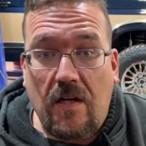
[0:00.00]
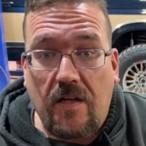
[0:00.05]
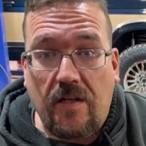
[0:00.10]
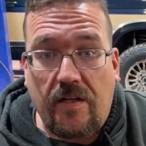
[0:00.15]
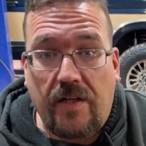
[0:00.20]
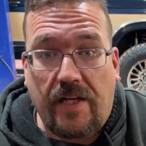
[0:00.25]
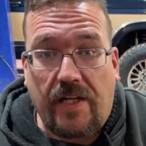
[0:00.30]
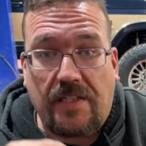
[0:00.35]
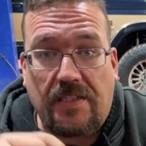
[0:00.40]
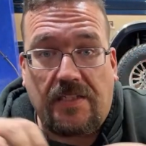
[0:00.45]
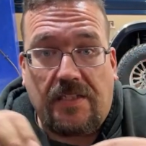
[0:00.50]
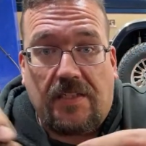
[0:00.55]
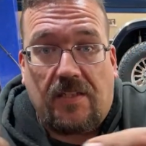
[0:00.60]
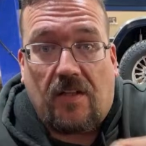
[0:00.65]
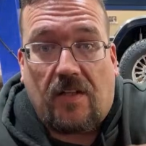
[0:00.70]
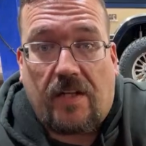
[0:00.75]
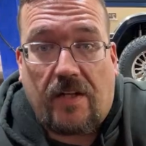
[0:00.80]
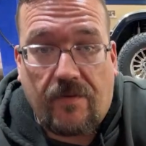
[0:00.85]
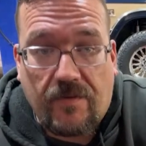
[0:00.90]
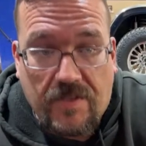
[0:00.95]
You guys
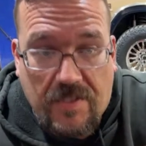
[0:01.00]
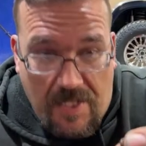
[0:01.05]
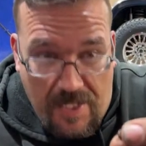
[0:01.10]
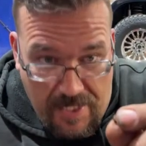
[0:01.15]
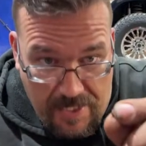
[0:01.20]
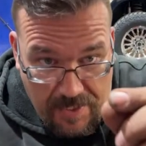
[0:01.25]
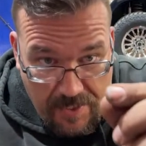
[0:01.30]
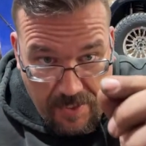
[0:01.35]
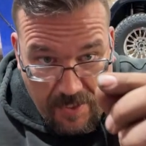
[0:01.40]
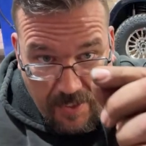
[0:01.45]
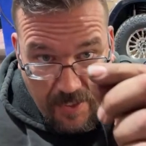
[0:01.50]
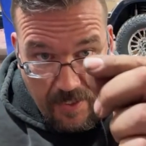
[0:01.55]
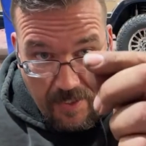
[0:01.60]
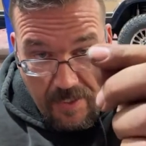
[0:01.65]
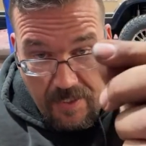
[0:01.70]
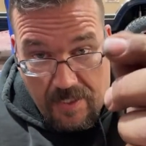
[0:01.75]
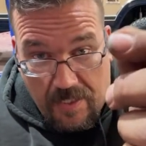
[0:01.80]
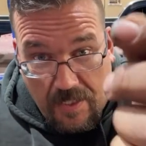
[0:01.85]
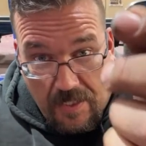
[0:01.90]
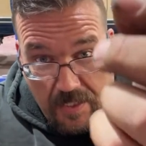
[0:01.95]
thought I was lying to you.
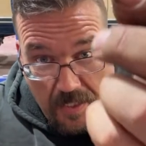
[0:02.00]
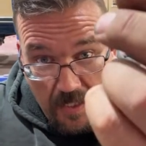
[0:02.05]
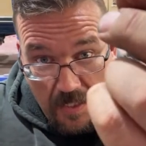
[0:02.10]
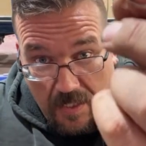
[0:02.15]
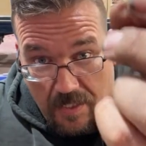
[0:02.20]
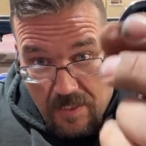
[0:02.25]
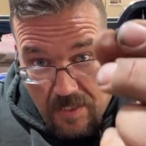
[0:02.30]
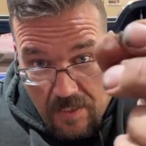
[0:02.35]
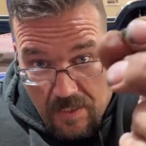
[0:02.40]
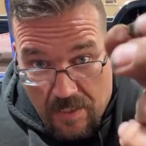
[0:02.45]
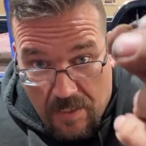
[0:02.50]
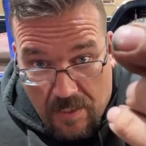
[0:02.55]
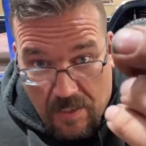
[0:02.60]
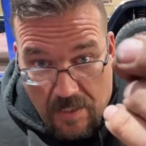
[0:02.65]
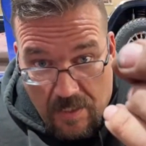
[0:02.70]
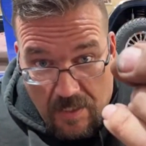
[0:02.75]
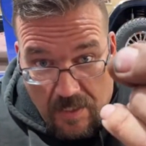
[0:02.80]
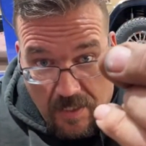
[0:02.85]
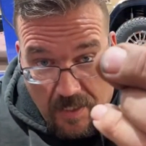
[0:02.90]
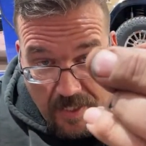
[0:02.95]

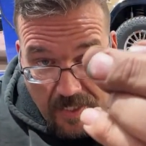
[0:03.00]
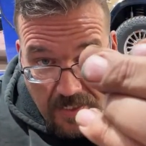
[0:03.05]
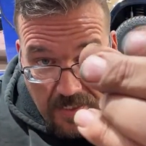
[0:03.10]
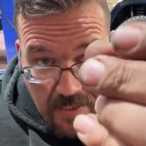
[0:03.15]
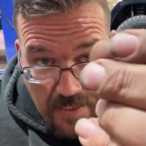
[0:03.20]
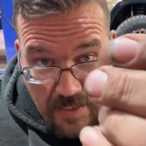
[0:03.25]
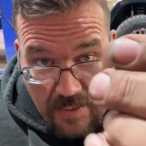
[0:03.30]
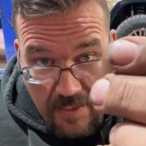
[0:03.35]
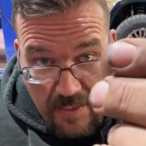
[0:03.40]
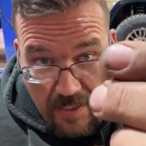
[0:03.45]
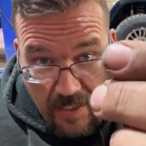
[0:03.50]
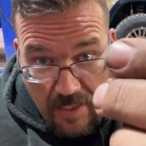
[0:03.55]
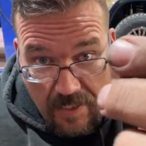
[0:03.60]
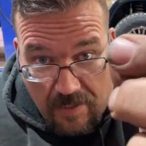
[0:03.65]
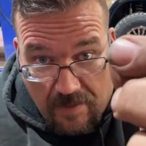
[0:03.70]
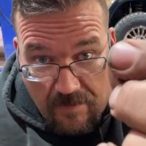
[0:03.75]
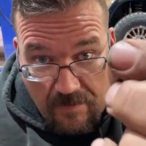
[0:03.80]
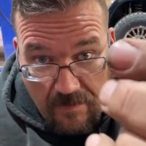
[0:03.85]
That's the